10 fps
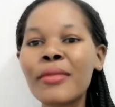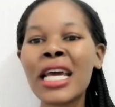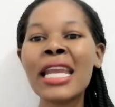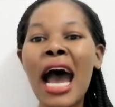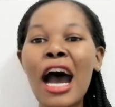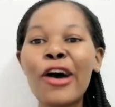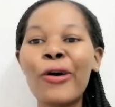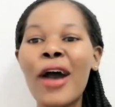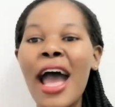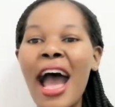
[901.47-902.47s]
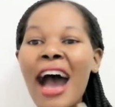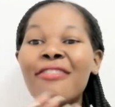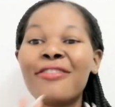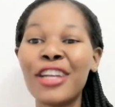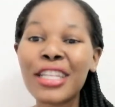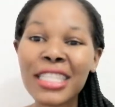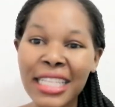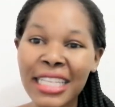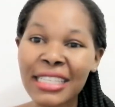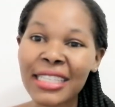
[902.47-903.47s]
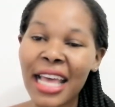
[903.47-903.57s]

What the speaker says: Now, I've learned this,